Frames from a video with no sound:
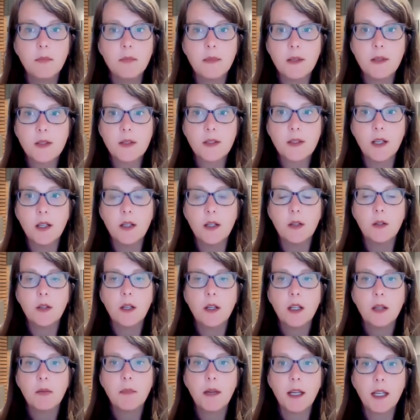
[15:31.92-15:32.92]
So
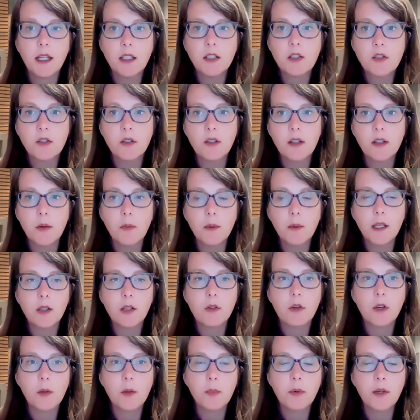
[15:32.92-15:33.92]
making sure that we
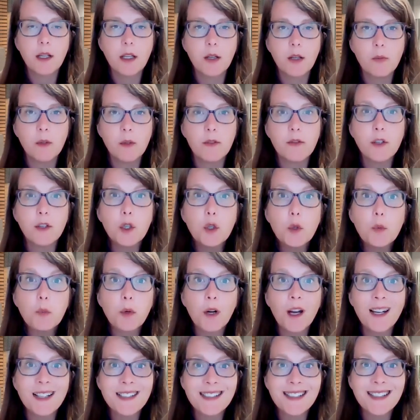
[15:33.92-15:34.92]
incorporate a review
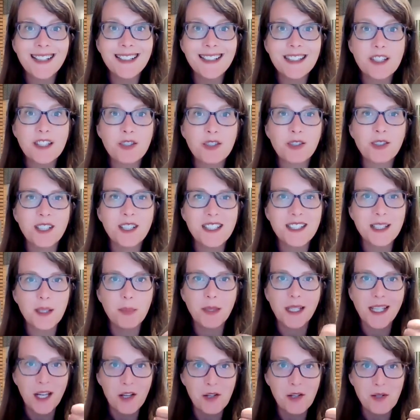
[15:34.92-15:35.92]
process to create some
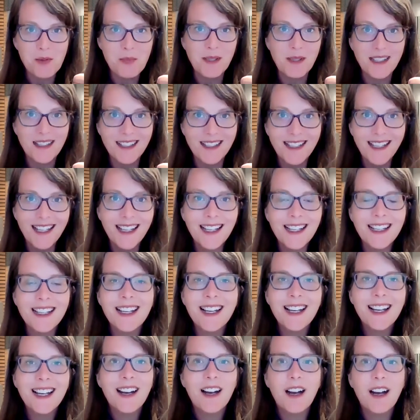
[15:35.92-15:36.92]
accountability
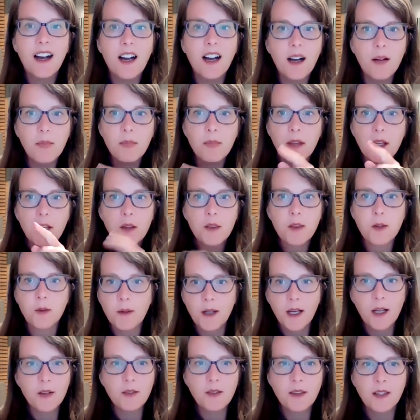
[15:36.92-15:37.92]

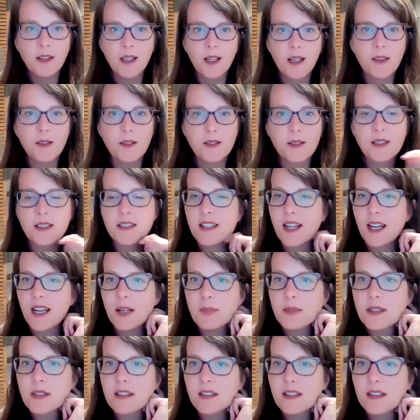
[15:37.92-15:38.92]
throughout the other
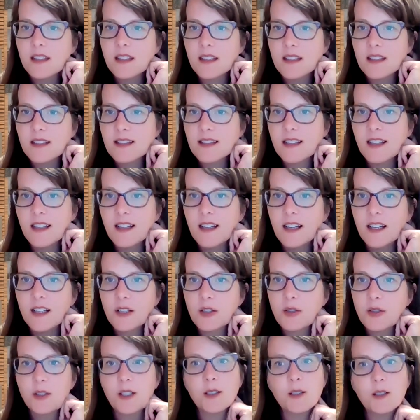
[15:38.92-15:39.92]
steps is
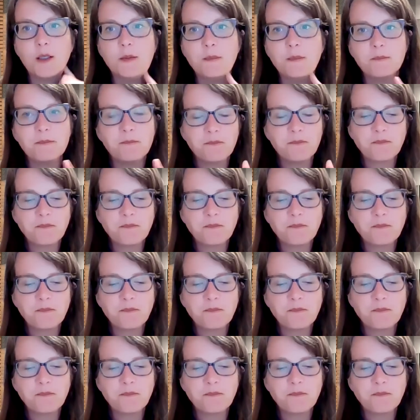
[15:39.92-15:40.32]
critical.